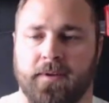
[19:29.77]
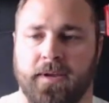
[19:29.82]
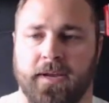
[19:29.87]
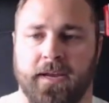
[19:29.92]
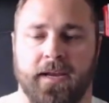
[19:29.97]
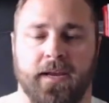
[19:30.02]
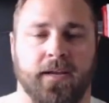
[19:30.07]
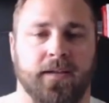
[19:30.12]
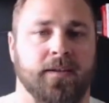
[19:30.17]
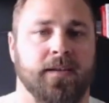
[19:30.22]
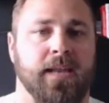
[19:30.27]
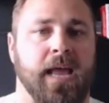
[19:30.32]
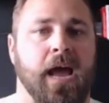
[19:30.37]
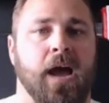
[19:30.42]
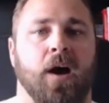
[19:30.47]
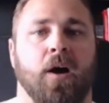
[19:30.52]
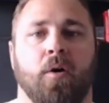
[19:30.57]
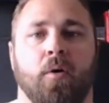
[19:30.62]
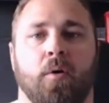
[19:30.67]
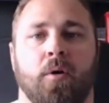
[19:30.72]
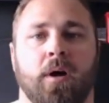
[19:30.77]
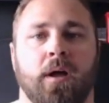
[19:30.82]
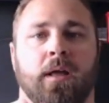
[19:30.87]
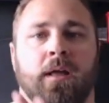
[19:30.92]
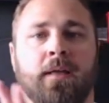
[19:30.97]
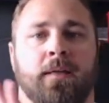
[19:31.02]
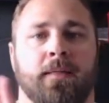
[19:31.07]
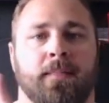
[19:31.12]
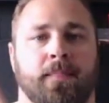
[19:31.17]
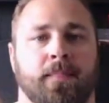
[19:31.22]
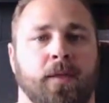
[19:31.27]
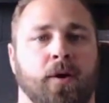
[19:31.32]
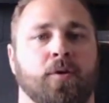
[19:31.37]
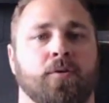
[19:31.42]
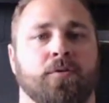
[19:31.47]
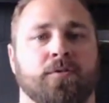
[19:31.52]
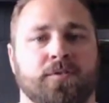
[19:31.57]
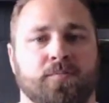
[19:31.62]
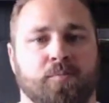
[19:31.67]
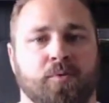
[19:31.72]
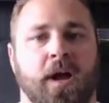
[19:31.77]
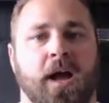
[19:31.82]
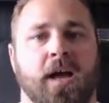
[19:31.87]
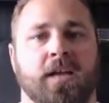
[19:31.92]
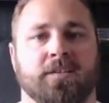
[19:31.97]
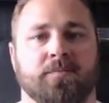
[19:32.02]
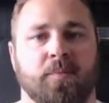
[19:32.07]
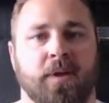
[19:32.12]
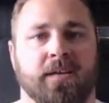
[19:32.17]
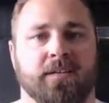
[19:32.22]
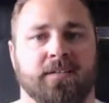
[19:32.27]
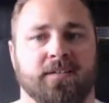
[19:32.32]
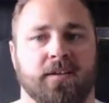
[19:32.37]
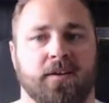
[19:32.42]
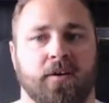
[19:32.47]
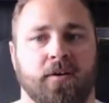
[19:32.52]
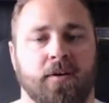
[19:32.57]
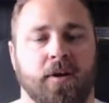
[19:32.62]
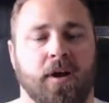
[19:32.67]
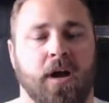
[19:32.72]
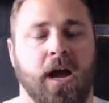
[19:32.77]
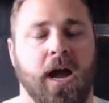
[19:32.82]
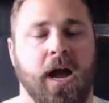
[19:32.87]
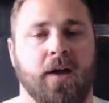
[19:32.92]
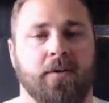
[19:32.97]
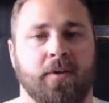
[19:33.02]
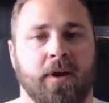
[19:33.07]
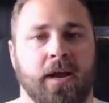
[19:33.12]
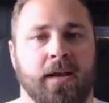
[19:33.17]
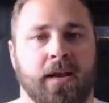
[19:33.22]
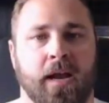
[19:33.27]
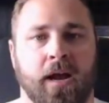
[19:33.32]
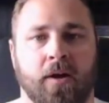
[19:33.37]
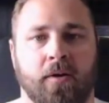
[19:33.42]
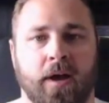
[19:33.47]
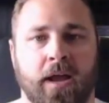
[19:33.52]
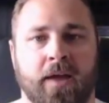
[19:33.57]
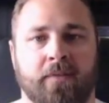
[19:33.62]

And now those prospects that aren't hot right now,